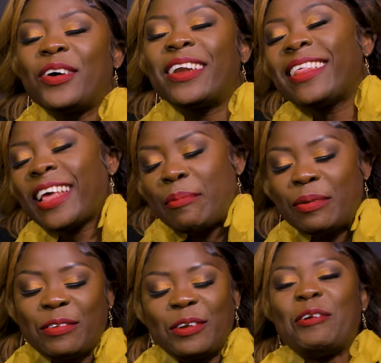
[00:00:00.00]
to another
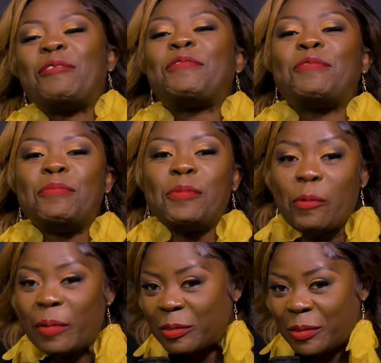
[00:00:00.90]
episode of
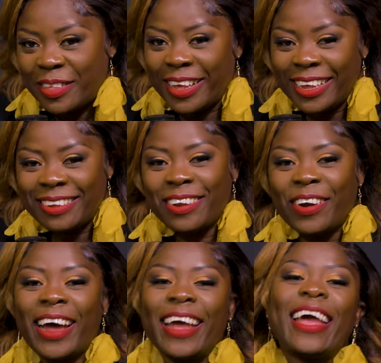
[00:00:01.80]
Moments with
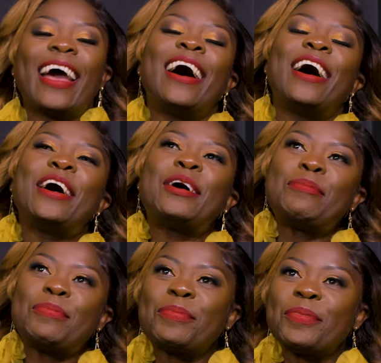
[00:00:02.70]
Nyengeterai.
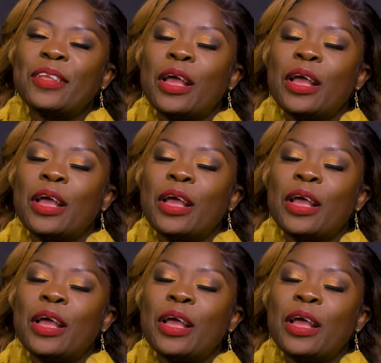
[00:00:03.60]
Um,